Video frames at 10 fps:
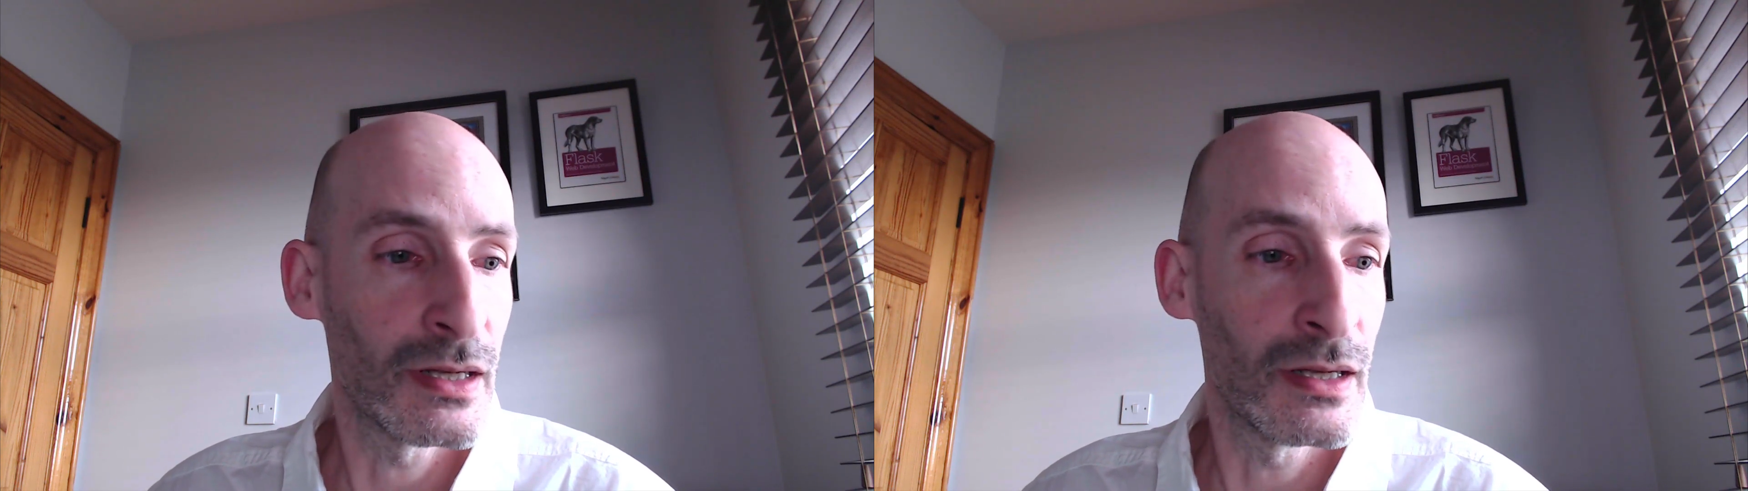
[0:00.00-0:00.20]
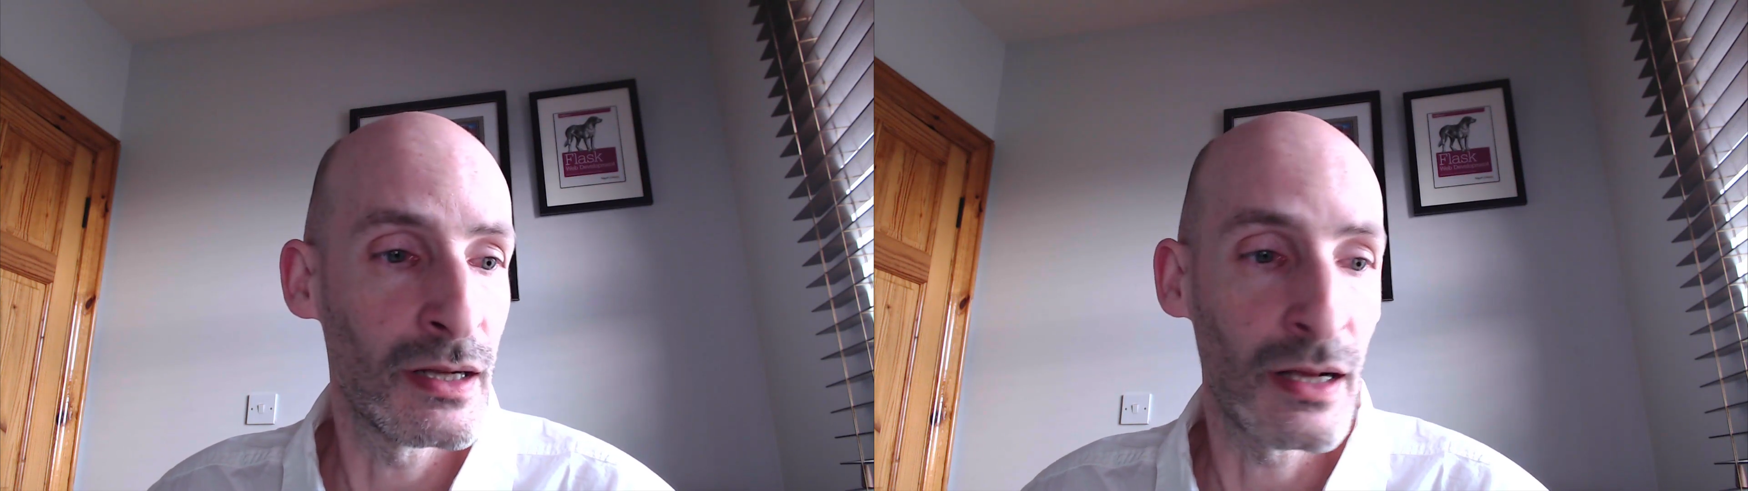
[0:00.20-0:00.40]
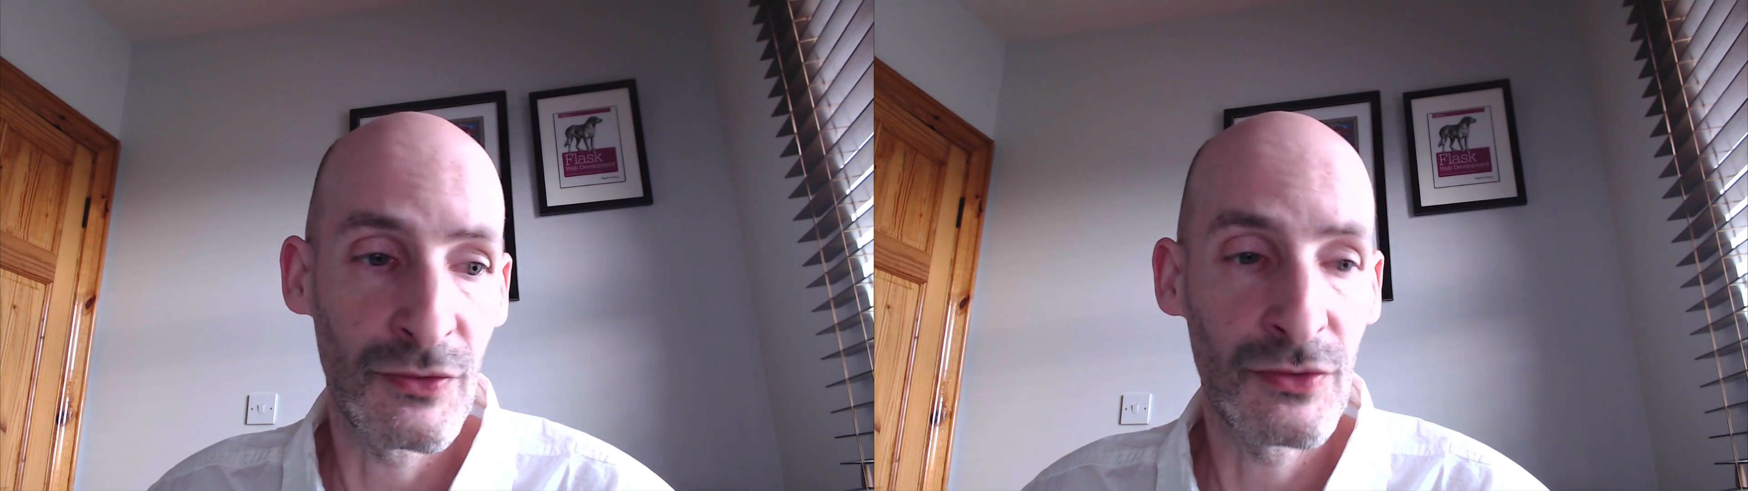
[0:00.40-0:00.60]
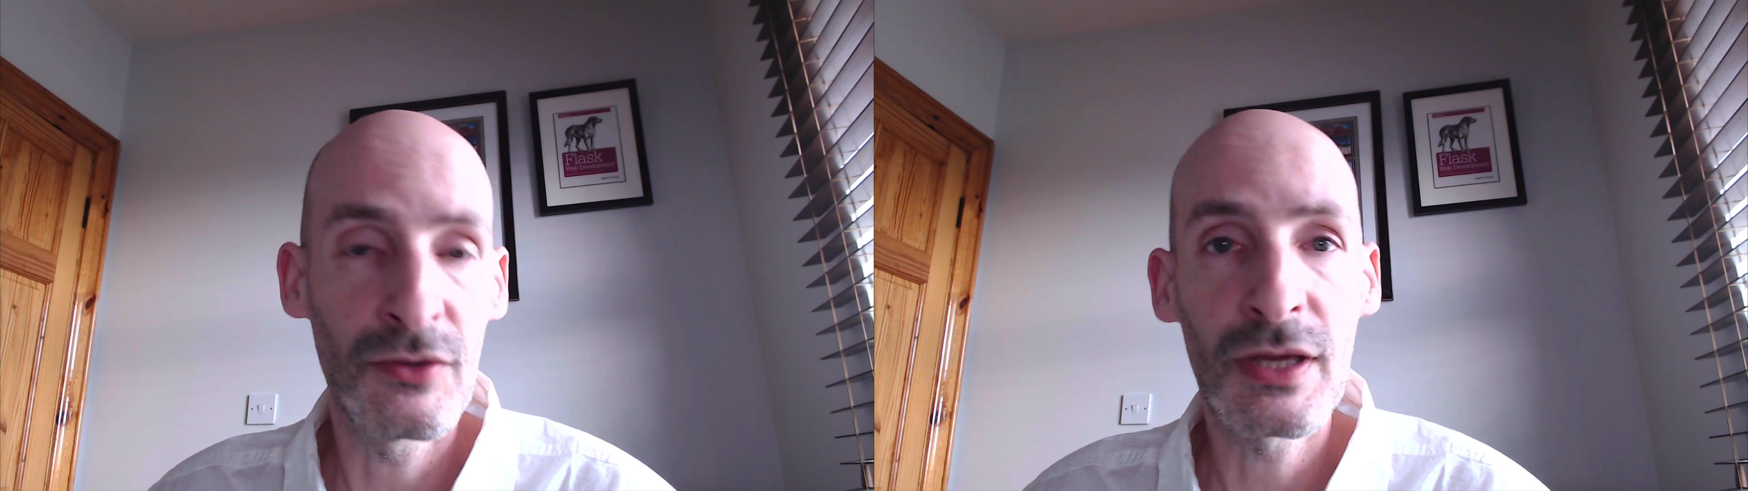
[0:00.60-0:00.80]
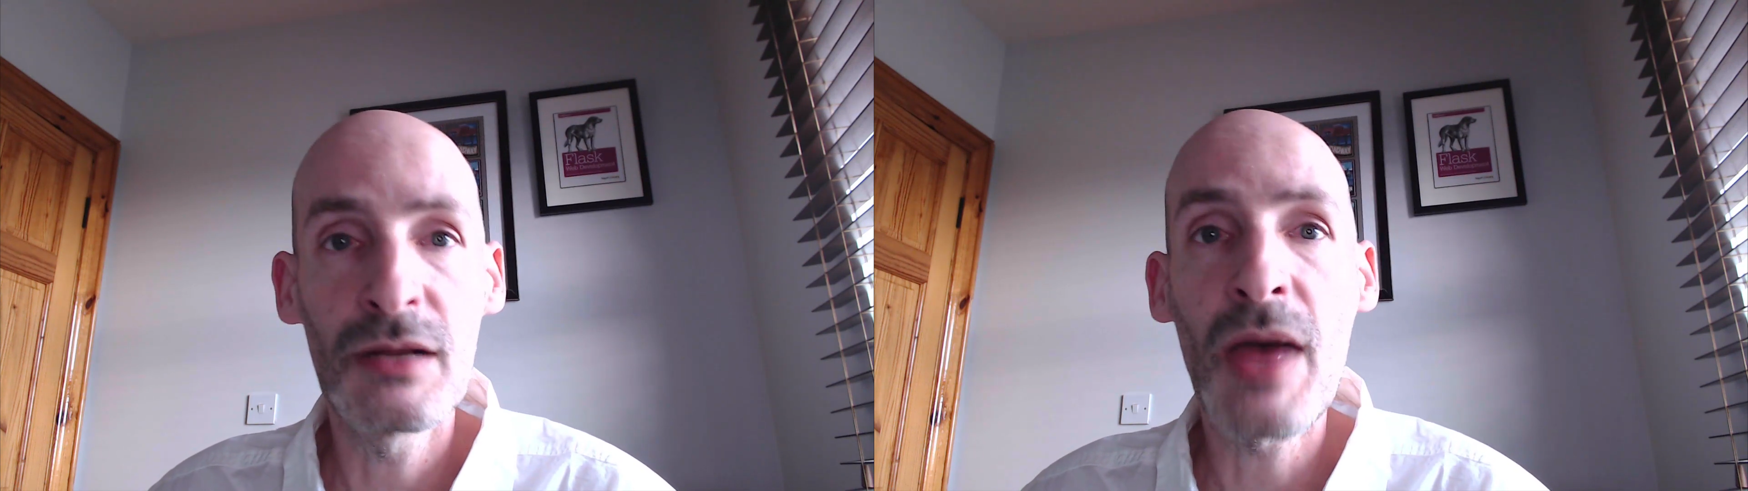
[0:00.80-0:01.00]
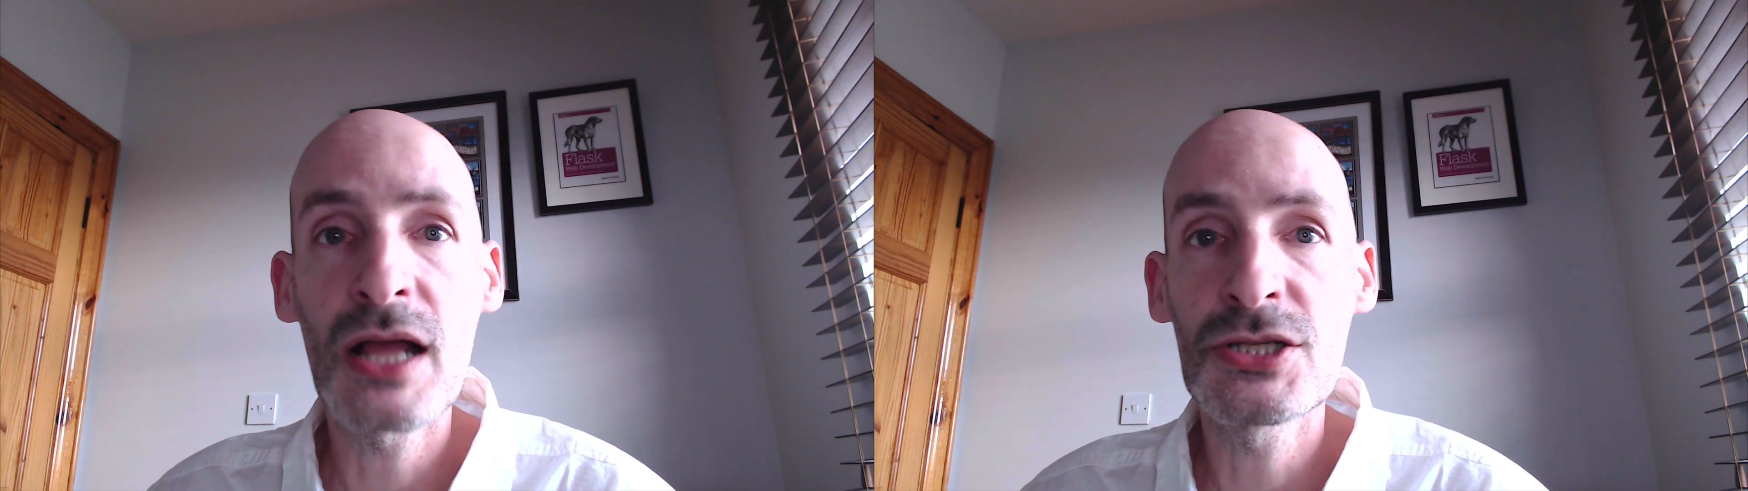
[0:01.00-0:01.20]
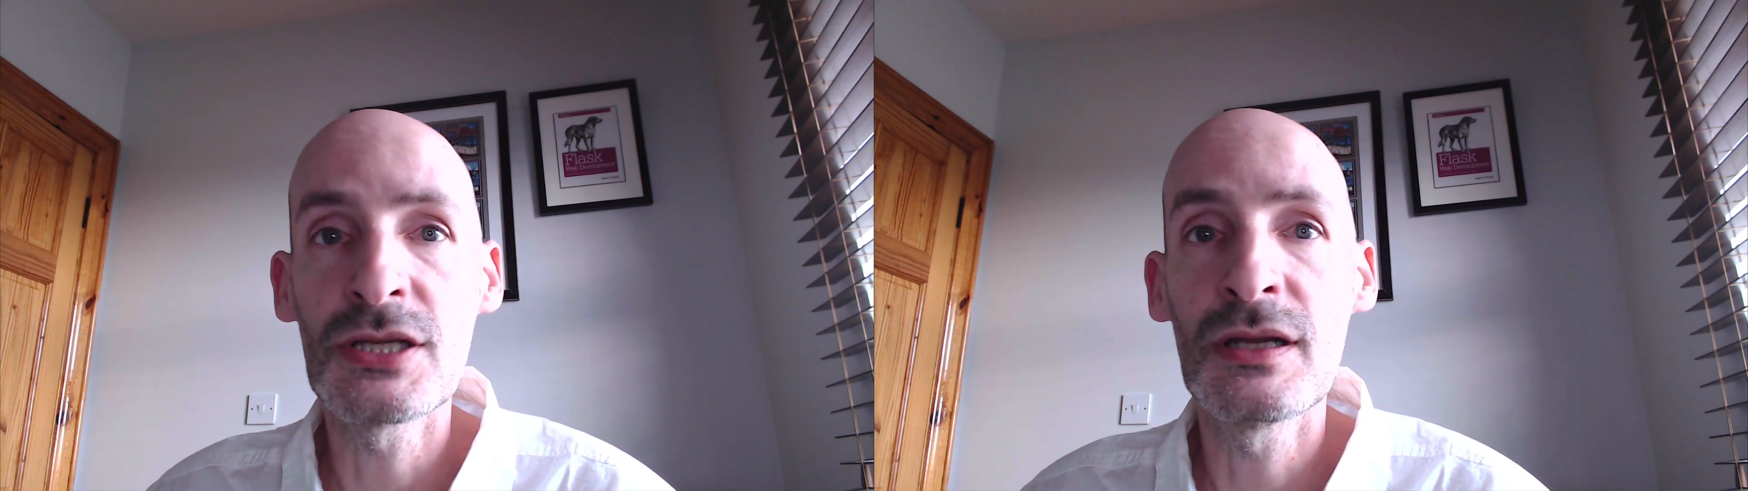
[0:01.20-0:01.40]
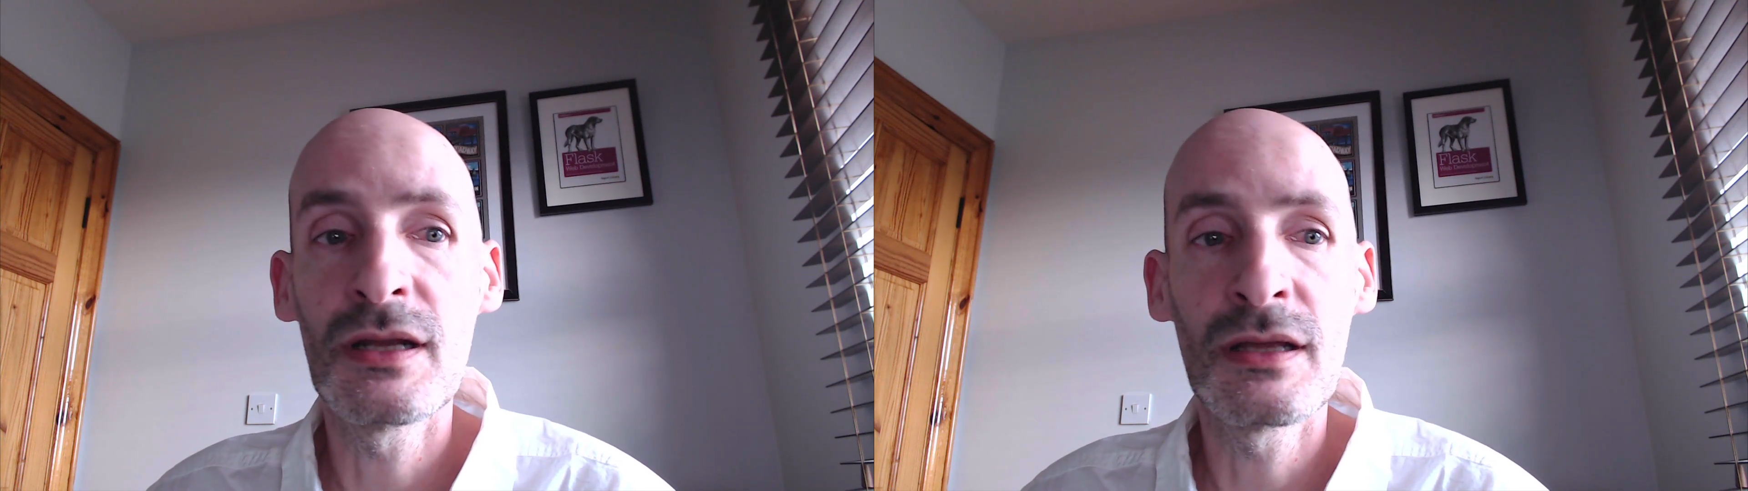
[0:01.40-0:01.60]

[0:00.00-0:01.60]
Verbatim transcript: Uh, as you can imagine,